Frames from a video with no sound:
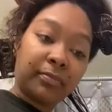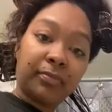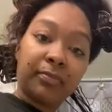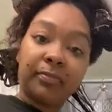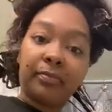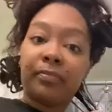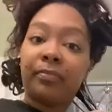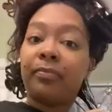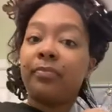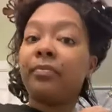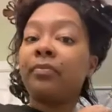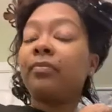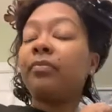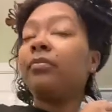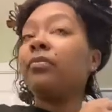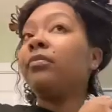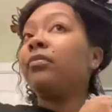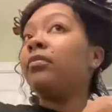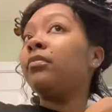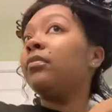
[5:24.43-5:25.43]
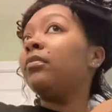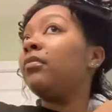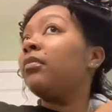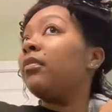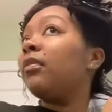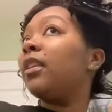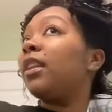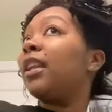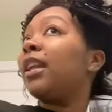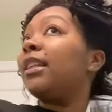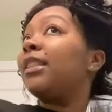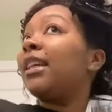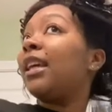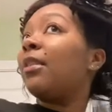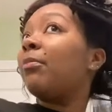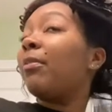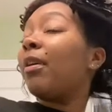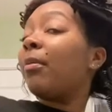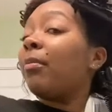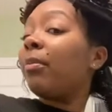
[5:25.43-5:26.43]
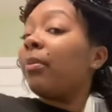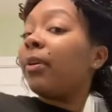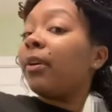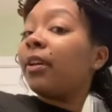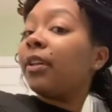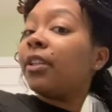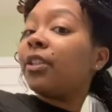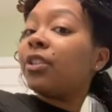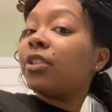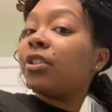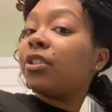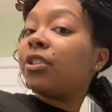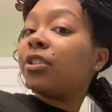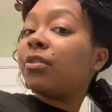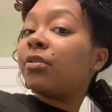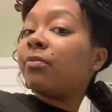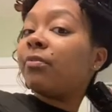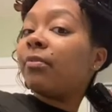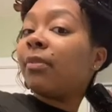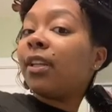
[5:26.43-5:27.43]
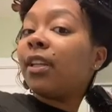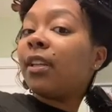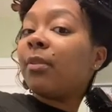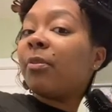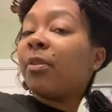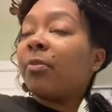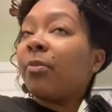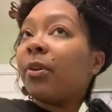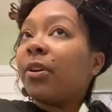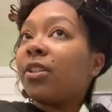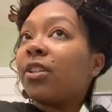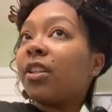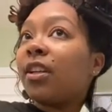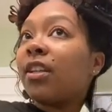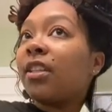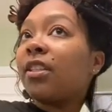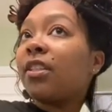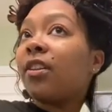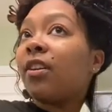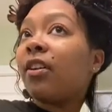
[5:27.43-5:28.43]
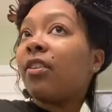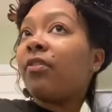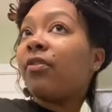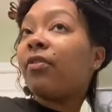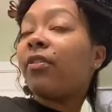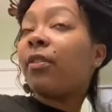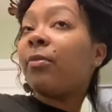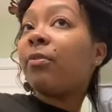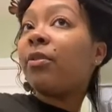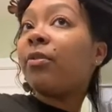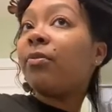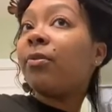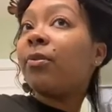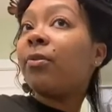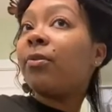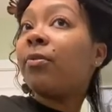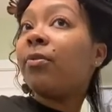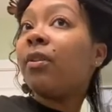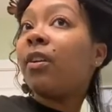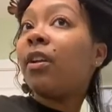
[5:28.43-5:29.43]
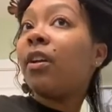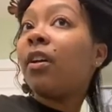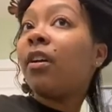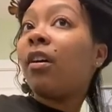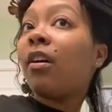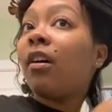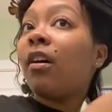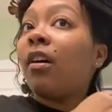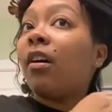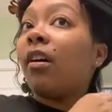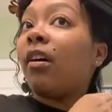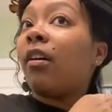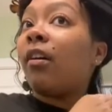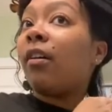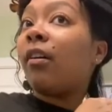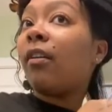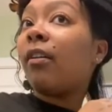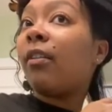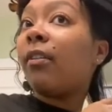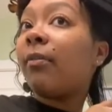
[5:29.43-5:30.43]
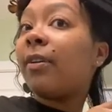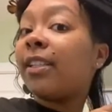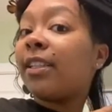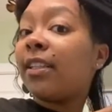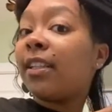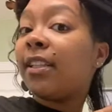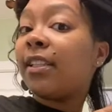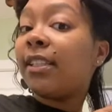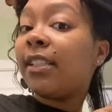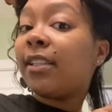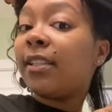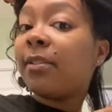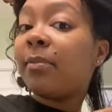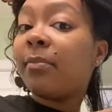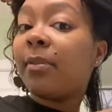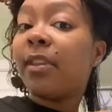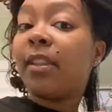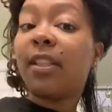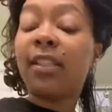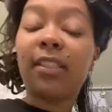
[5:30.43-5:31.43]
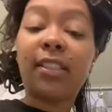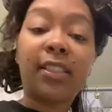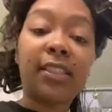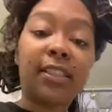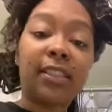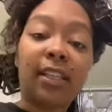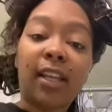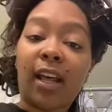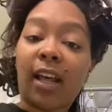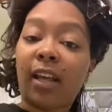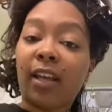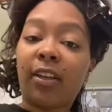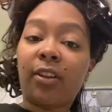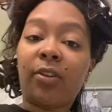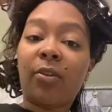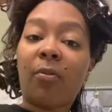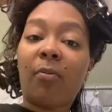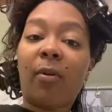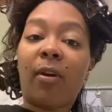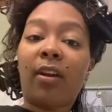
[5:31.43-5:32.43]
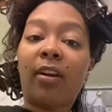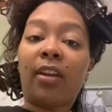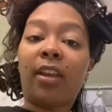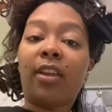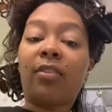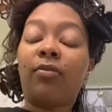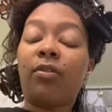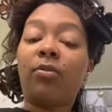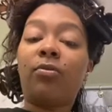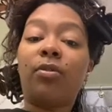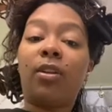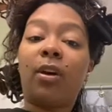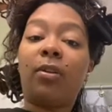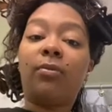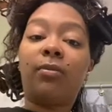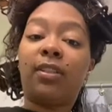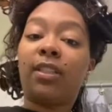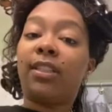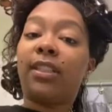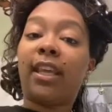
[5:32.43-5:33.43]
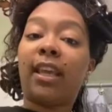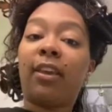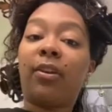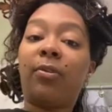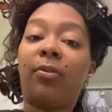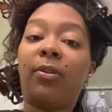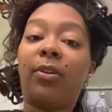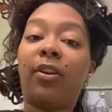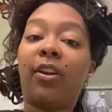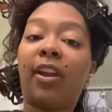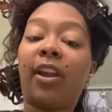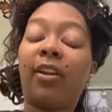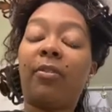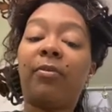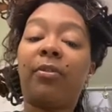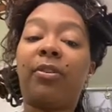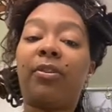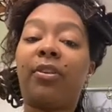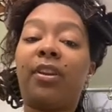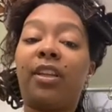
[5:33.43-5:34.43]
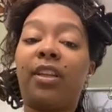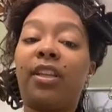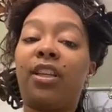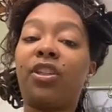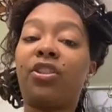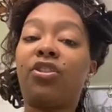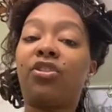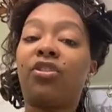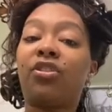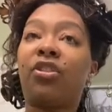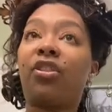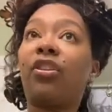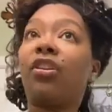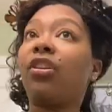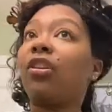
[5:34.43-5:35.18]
And I take my brush, my dimming brush, and I start from the root all the way to the tip. This is not gonna work if you don't detangle your hair with your conditioner